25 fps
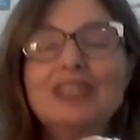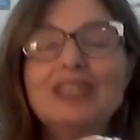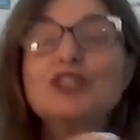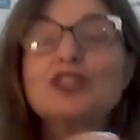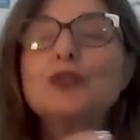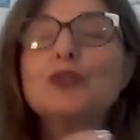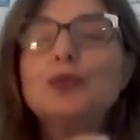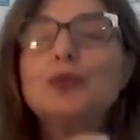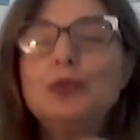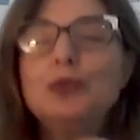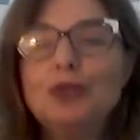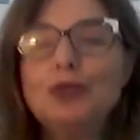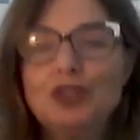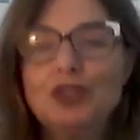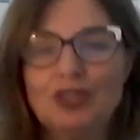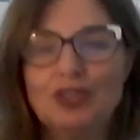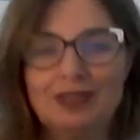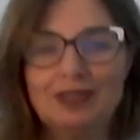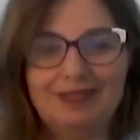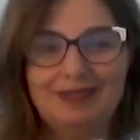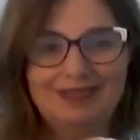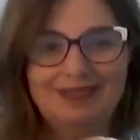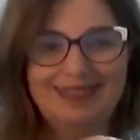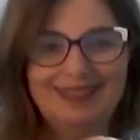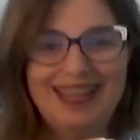
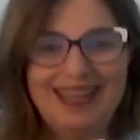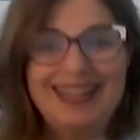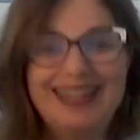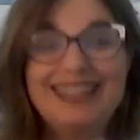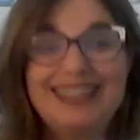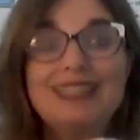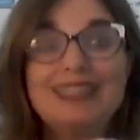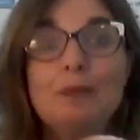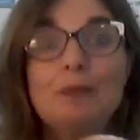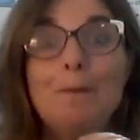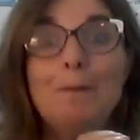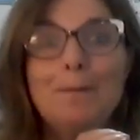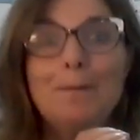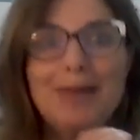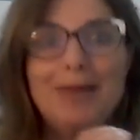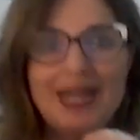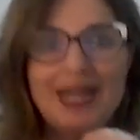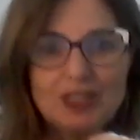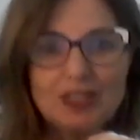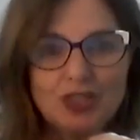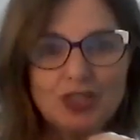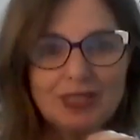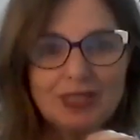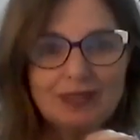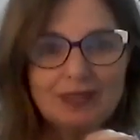crucial, and it's
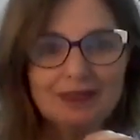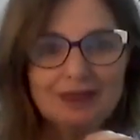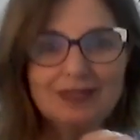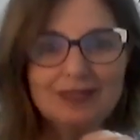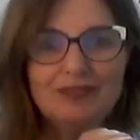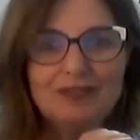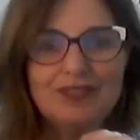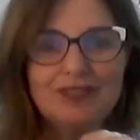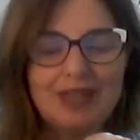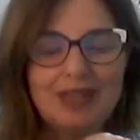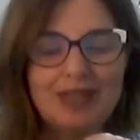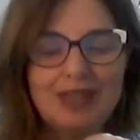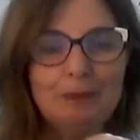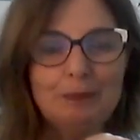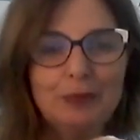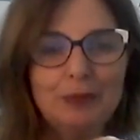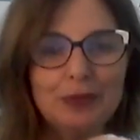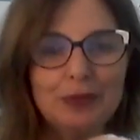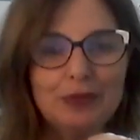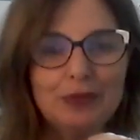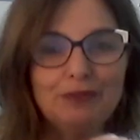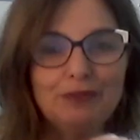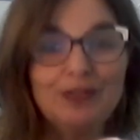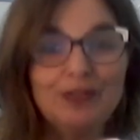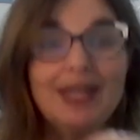magical if done
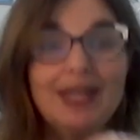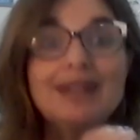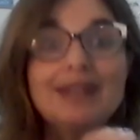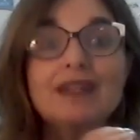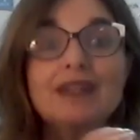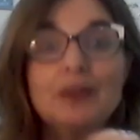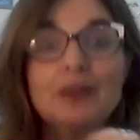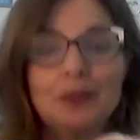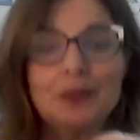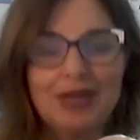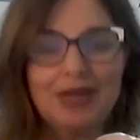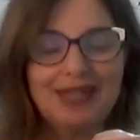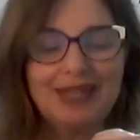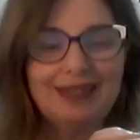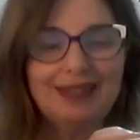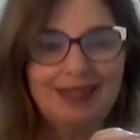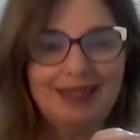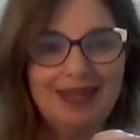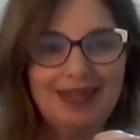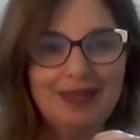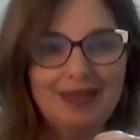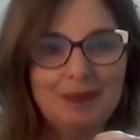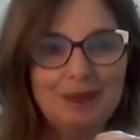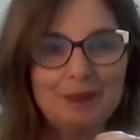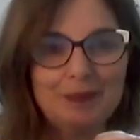beautifully and
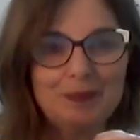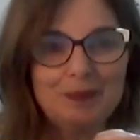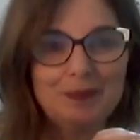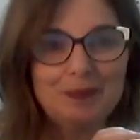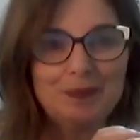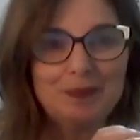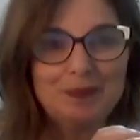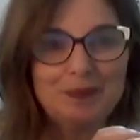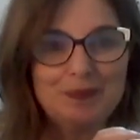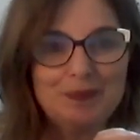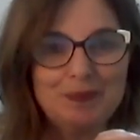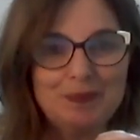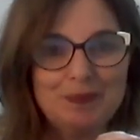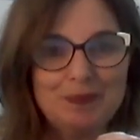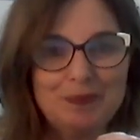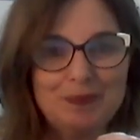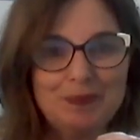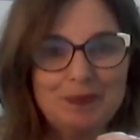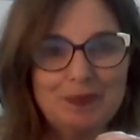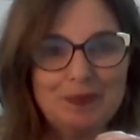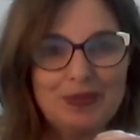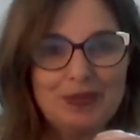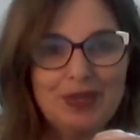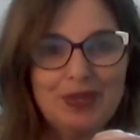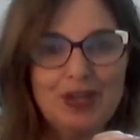correctly.
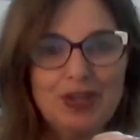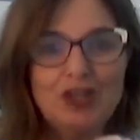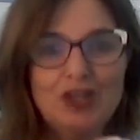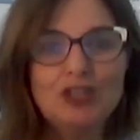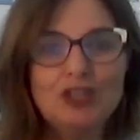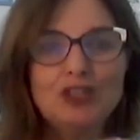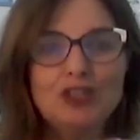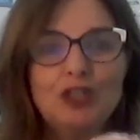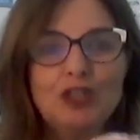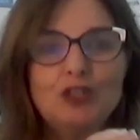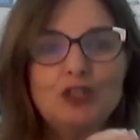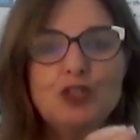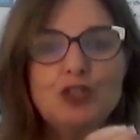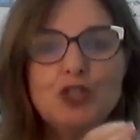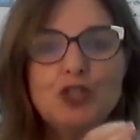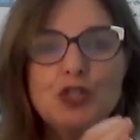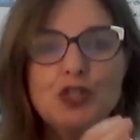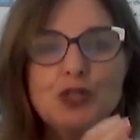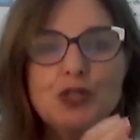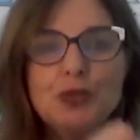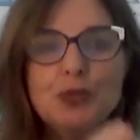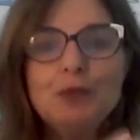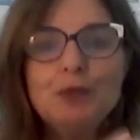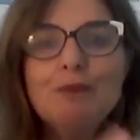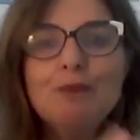So
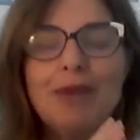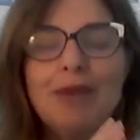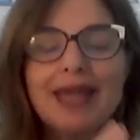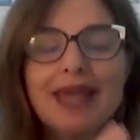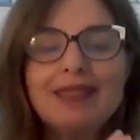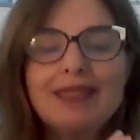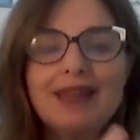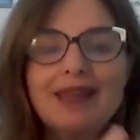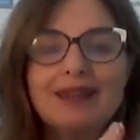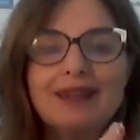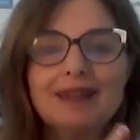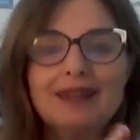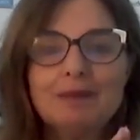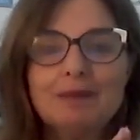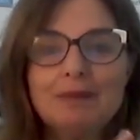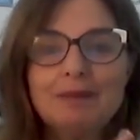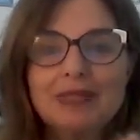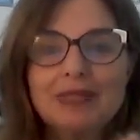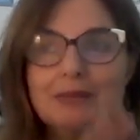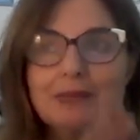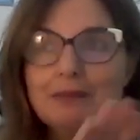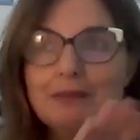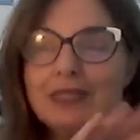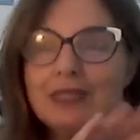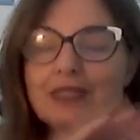do make that
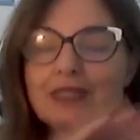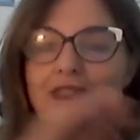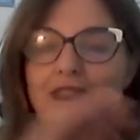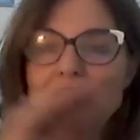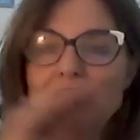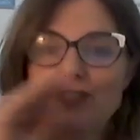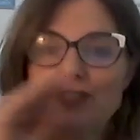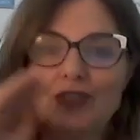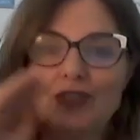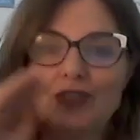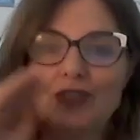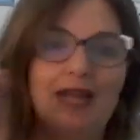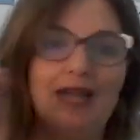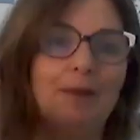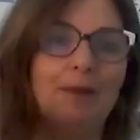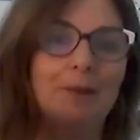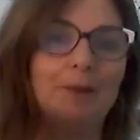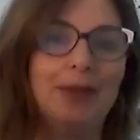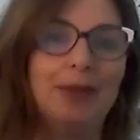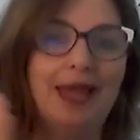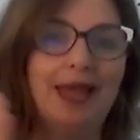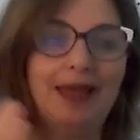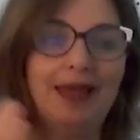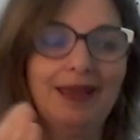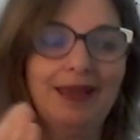commitment to come
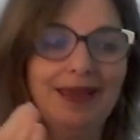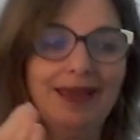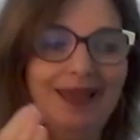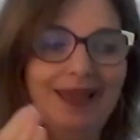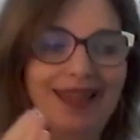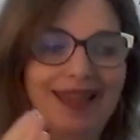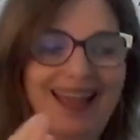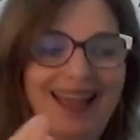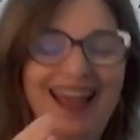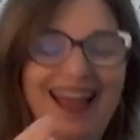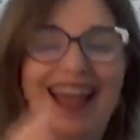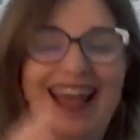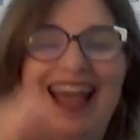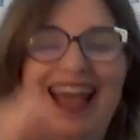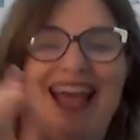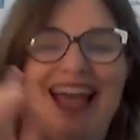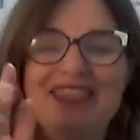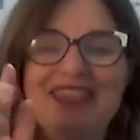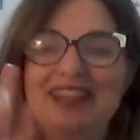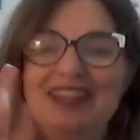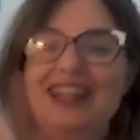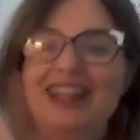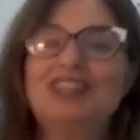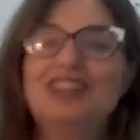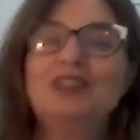back.
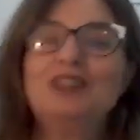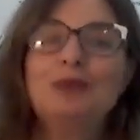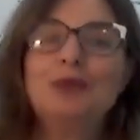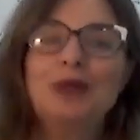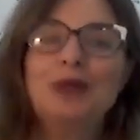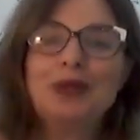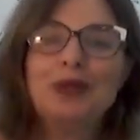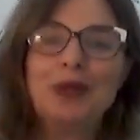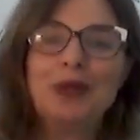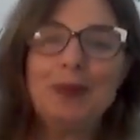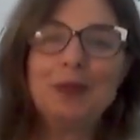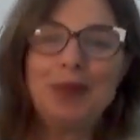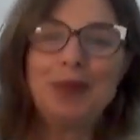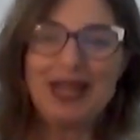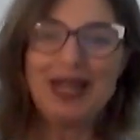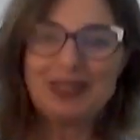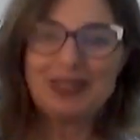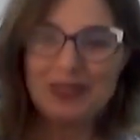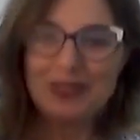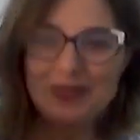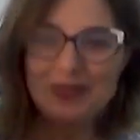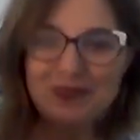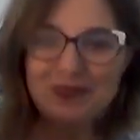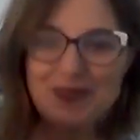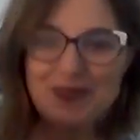And then I just want to go back
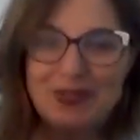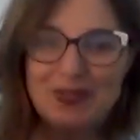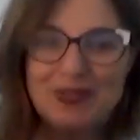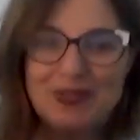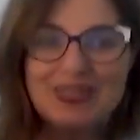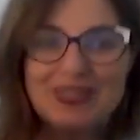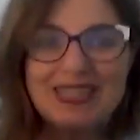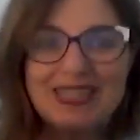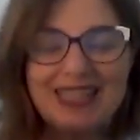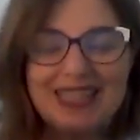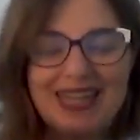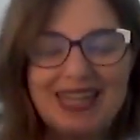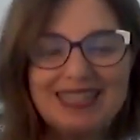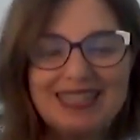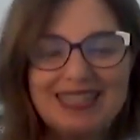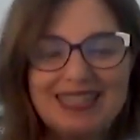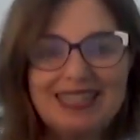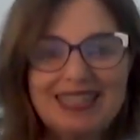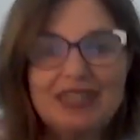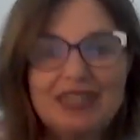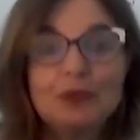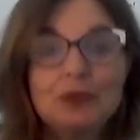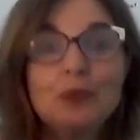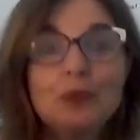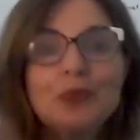to the first thing I
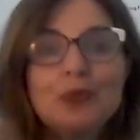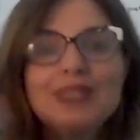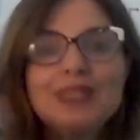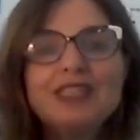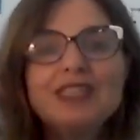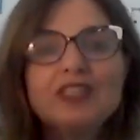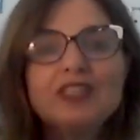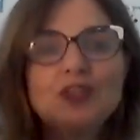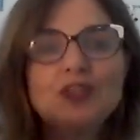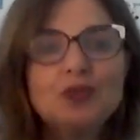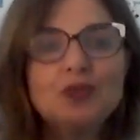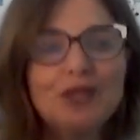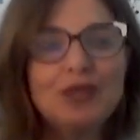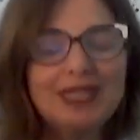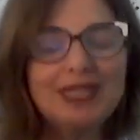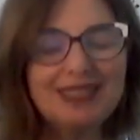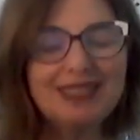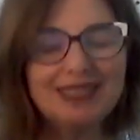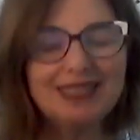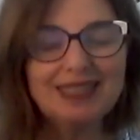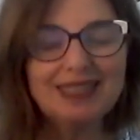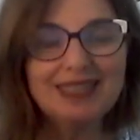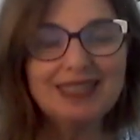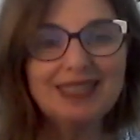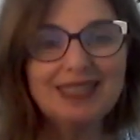said and
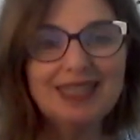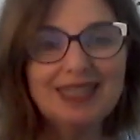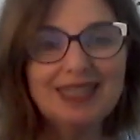re-stress it.